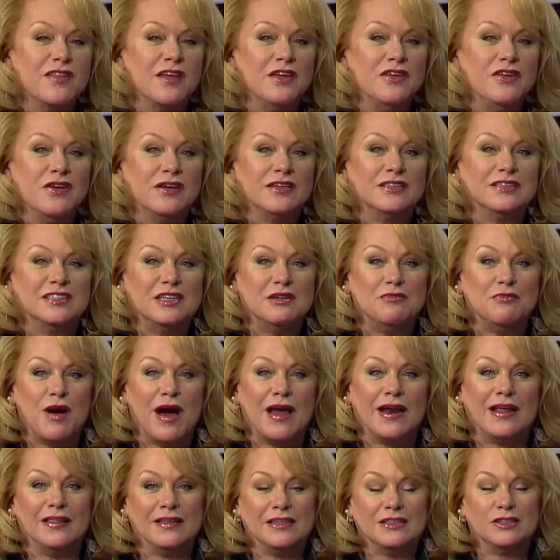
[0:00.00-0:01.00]
that you can see
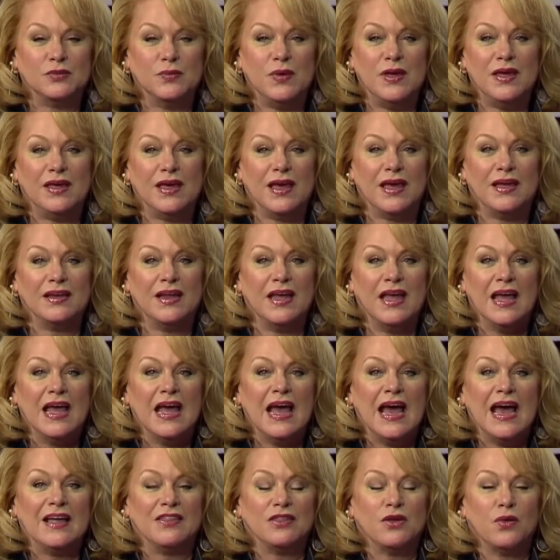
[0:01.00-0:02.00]
Bonnie this weekend
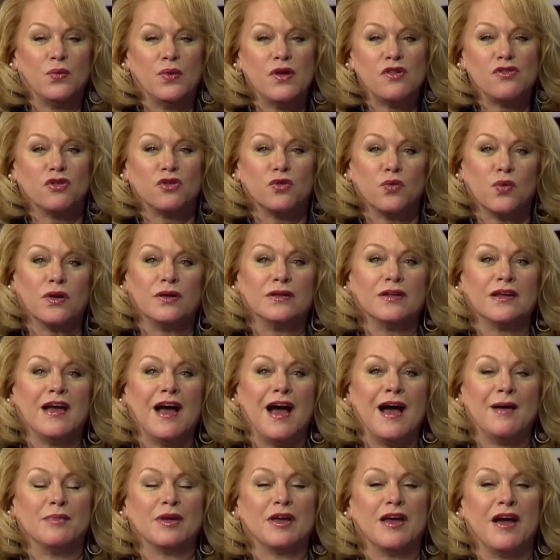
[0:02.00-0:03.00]
at the Wizard World of
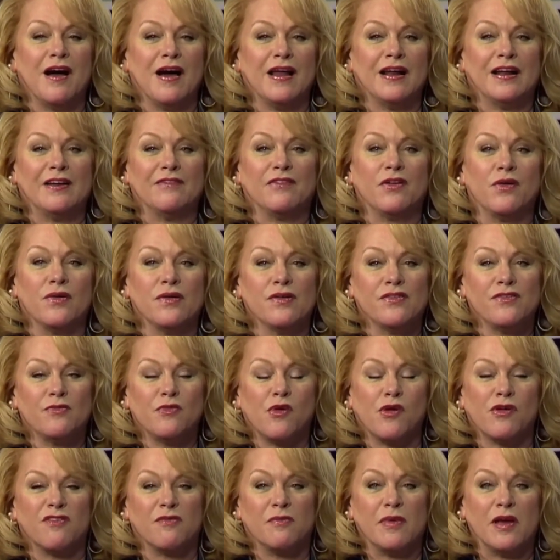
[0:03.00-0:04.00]
ComicCon, and of course, for
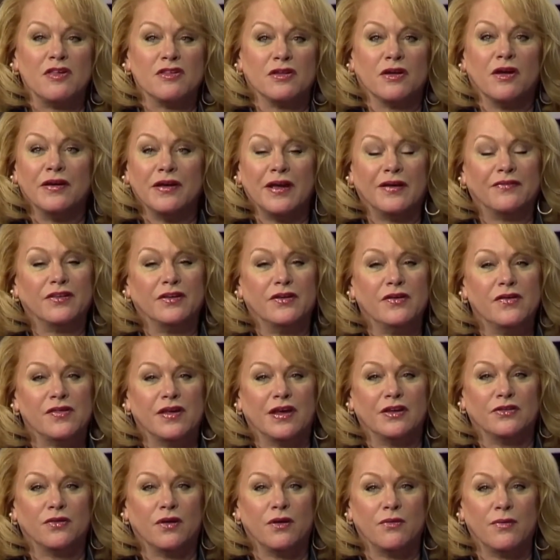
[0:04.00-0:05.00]
more information, all you have to do is
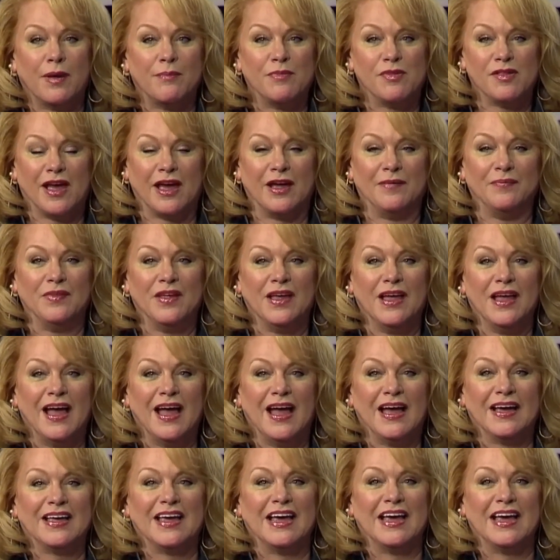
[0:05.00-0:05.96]
head to our website at